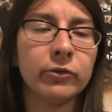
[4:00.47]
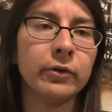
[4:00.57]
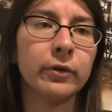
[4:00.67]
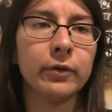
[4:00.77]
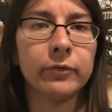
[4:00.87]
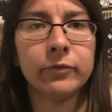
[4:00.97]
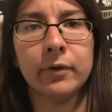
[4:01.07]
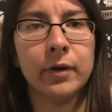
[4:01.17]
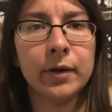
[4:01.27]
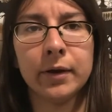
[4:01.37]
of
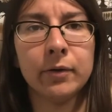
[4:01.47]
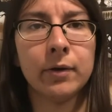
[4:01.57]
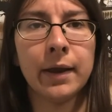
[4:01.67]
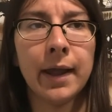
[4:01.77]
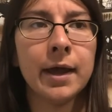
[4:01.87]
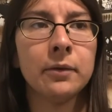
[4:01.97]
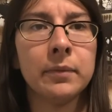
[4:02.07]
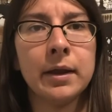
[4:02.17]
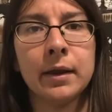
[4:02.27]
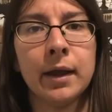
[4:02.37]

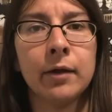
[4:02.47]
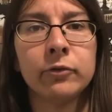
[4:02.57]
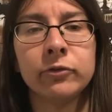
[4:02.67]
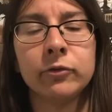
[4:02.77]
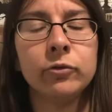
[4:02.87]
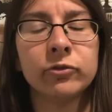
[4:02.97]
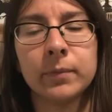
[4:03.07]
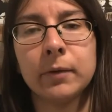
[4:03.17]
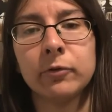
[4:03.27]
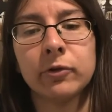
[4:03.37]
anatomy, and I knew
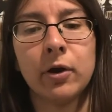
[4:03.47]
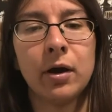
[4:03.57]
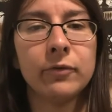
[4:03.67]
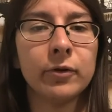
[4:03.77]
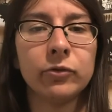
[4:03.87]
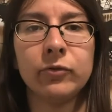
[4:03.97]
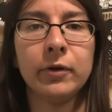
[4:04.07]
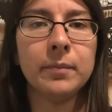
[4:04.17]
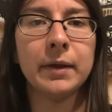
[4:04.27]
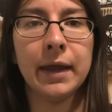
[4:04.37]
something was off. I was
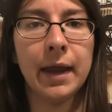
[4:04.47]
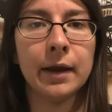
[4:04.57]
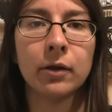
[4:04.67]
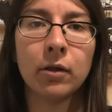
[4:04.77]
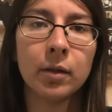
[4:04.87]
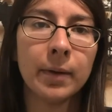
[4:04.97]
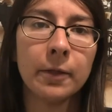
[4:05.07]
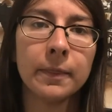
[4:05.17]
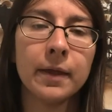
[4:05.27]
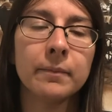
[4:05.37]
very mechanical
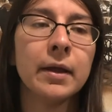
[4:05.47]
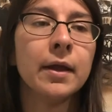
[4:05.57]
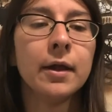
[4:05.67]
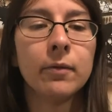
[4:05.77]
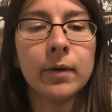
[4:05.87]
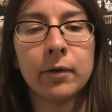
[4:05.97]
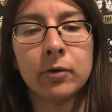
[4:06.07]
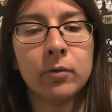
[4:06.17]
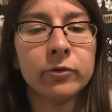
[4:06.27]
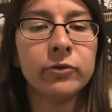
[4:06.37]
about them when I would
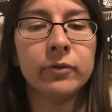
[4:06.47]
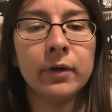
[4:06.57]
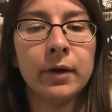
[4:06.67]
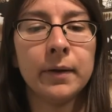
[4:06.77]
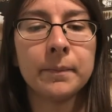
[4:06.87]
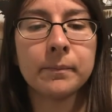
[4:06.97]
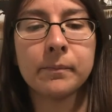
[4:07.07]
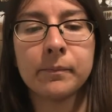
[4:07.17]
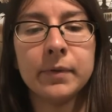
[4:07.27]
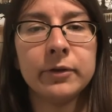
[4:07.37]
go into
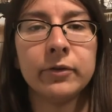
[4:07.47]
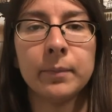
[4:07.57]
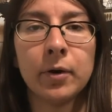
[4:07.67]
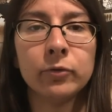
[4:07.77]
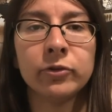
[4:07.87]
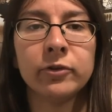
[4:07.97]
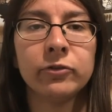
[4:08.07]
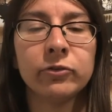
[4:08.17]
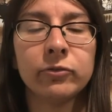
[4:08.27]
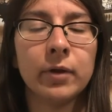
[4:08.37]
the
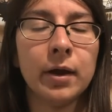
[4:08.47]
poses,